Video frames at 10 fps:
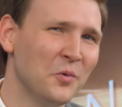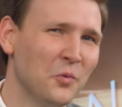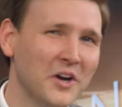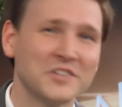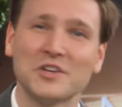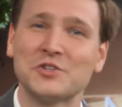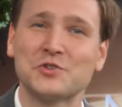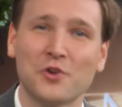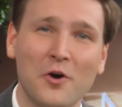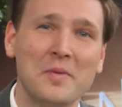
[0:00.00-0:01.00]
What is a
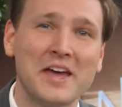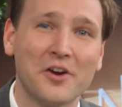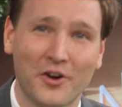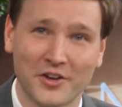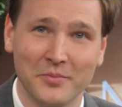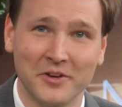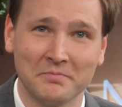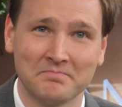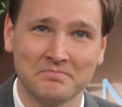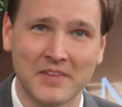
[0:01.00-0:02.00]
straw man argument?
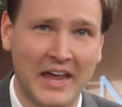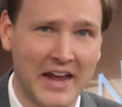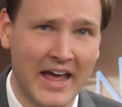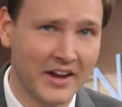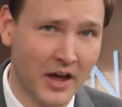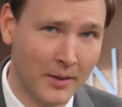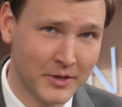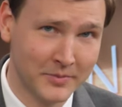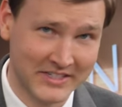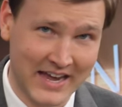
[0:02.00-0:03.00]
An ad
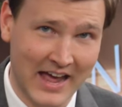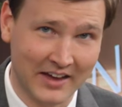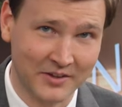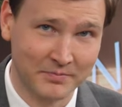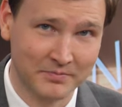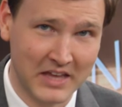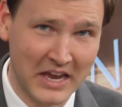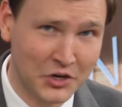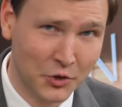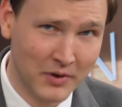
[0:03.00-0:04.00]
hominem attack?
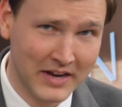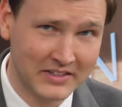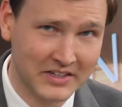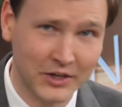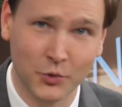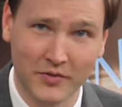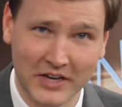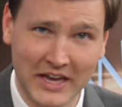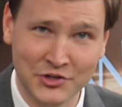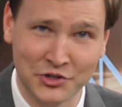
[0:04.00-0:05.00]
Incorrect
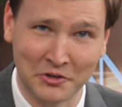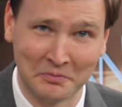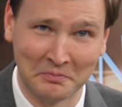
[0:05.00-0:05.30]
equivocation?